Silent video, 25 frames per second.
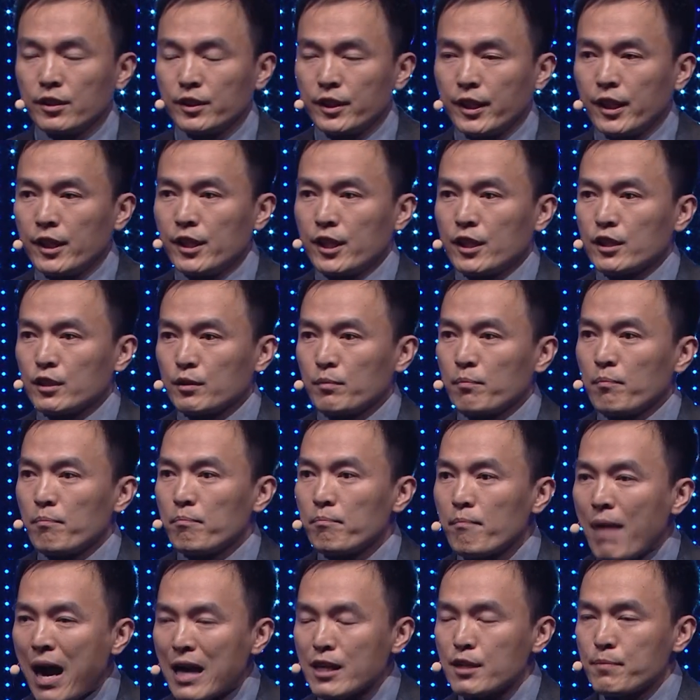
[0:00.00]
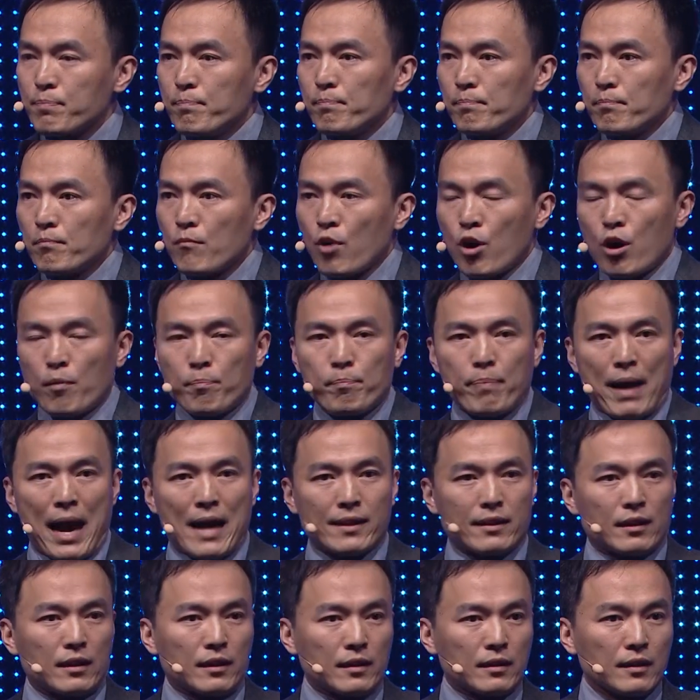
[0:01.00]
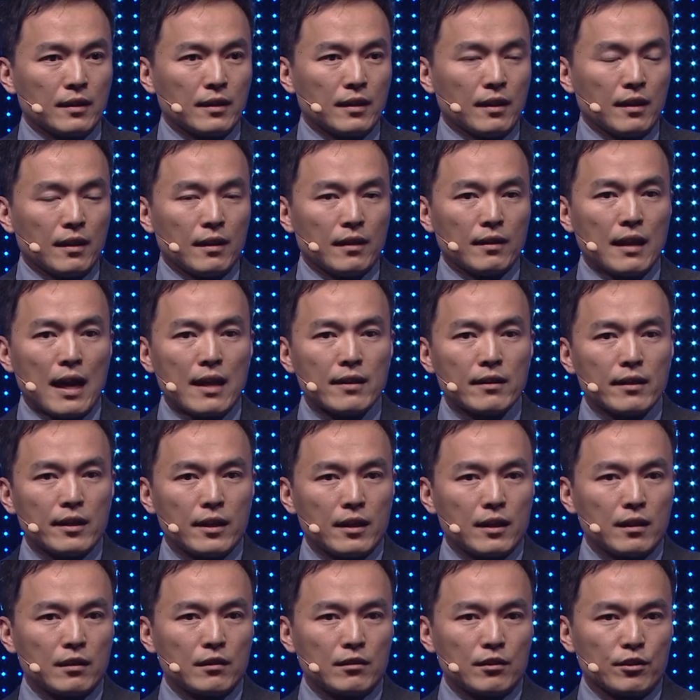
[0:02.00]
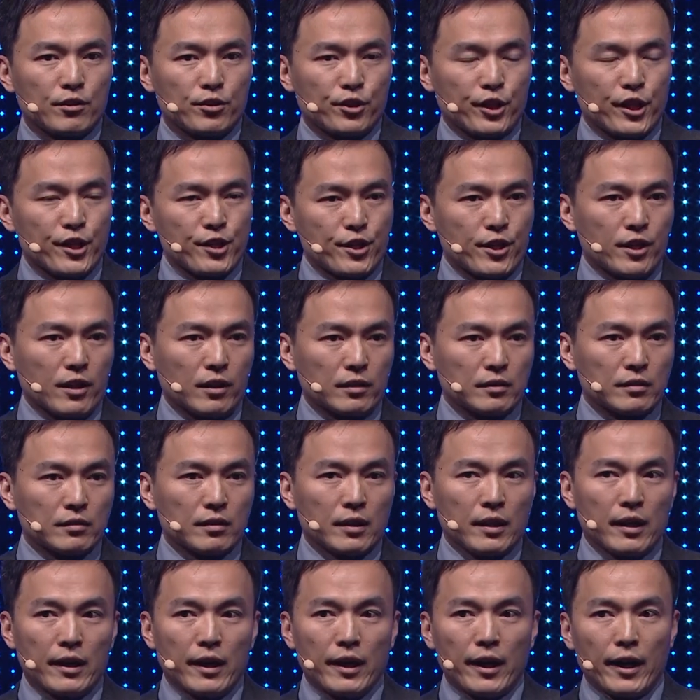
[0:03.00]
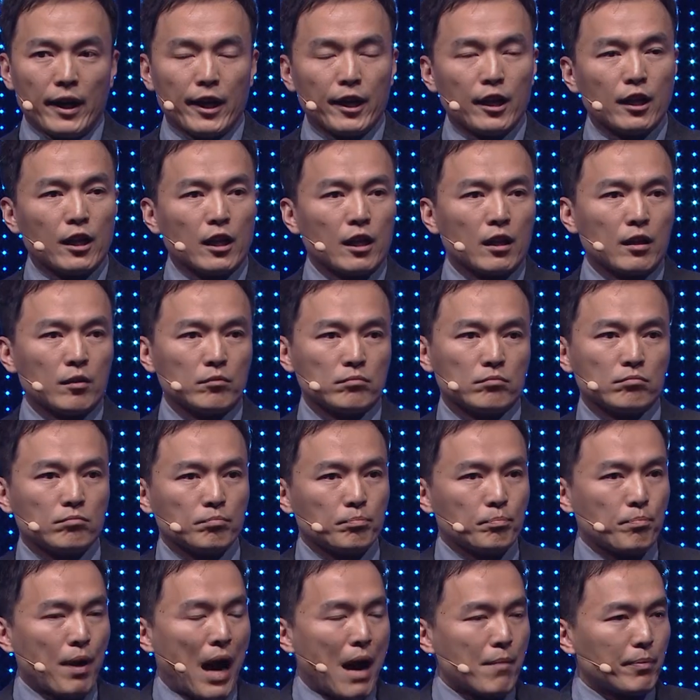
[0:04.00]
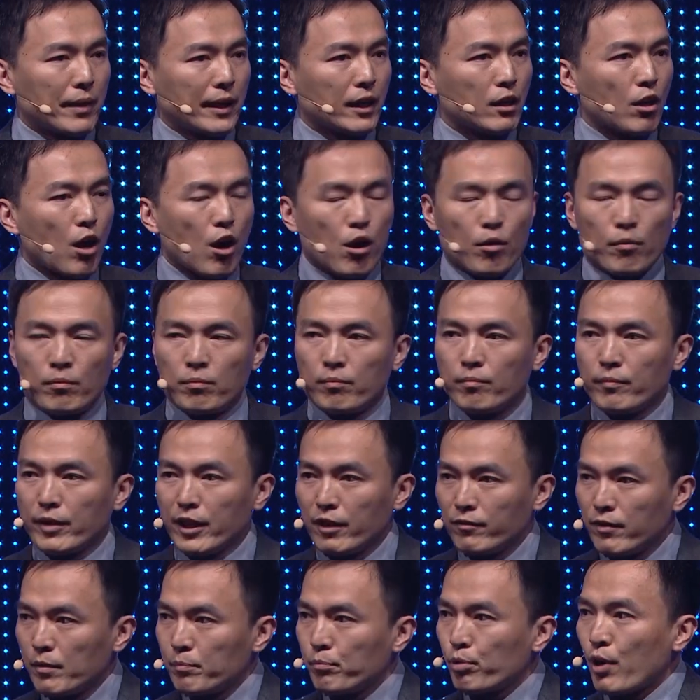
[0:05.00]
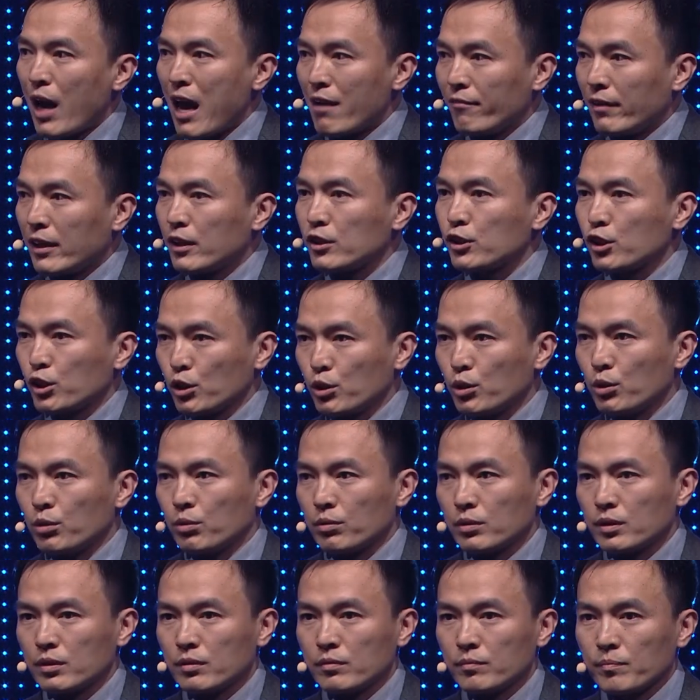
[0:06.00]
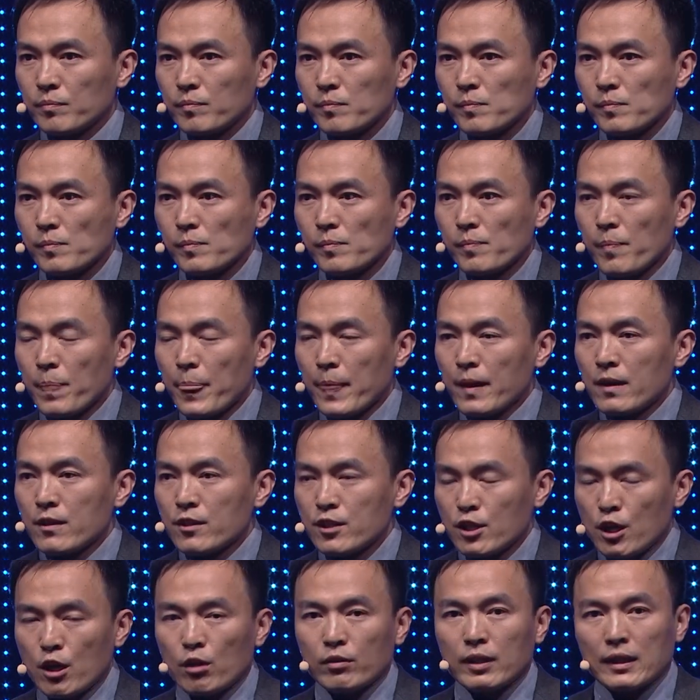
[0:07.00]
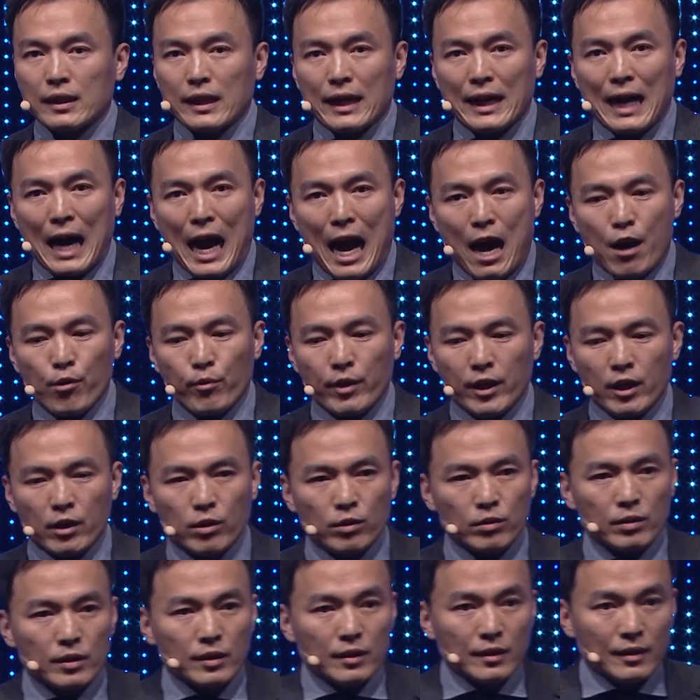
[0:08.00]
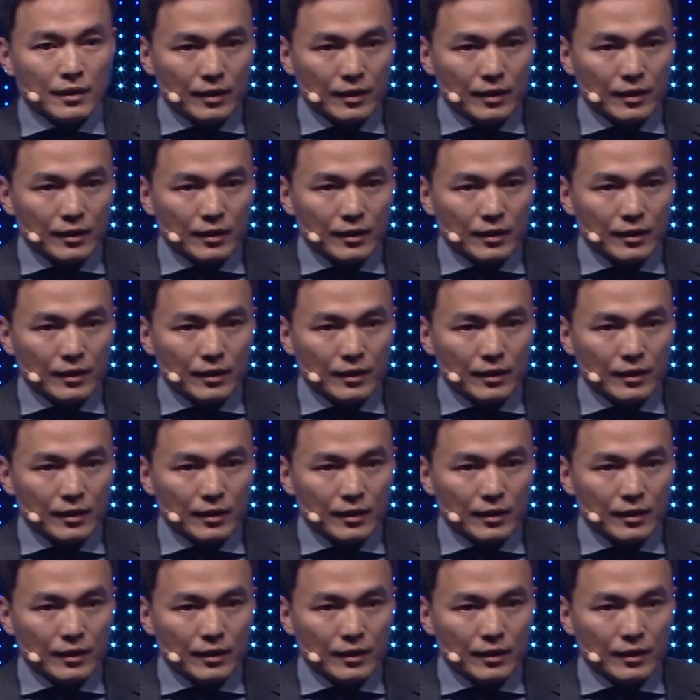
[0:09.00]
teaches much more better than their teachers in the public or even private schools. So today I will